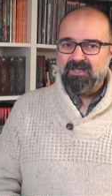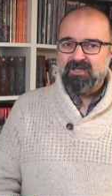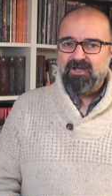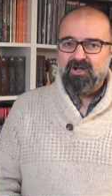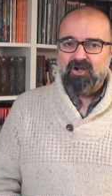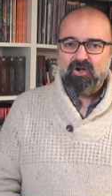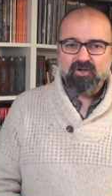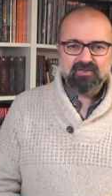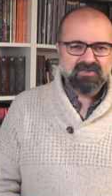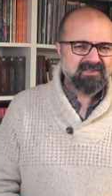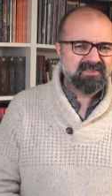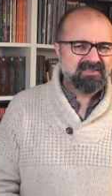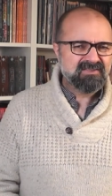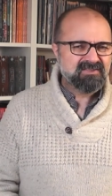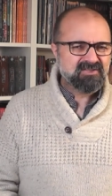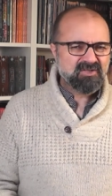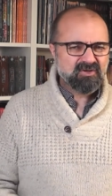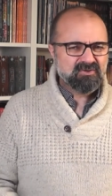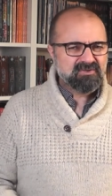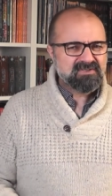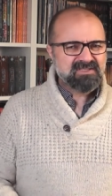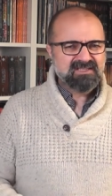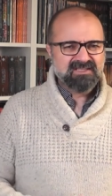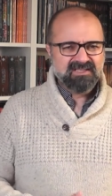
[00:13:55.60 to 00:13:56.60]
Other than
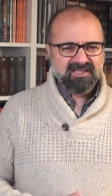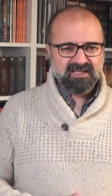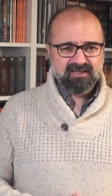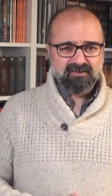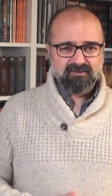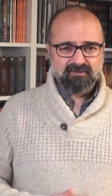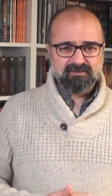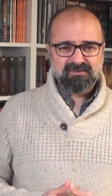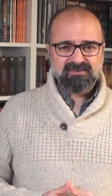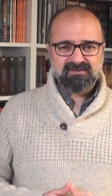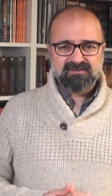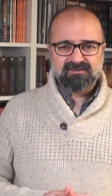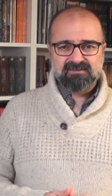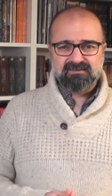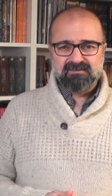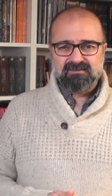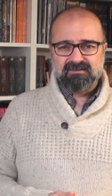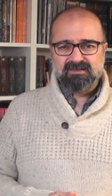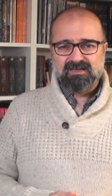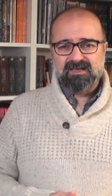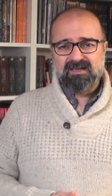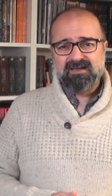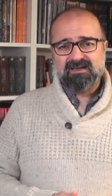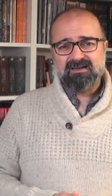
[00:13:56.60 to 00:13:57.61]
those niggles
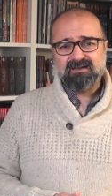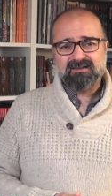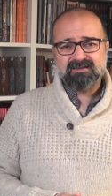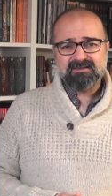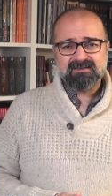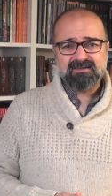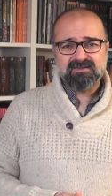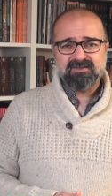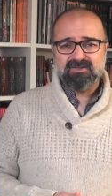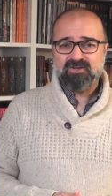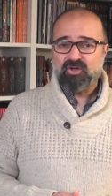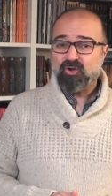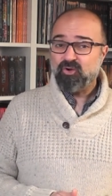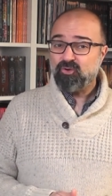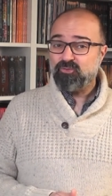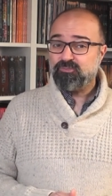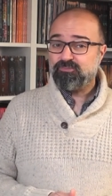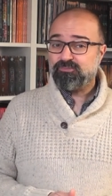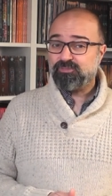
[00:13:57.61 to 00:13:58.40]
and no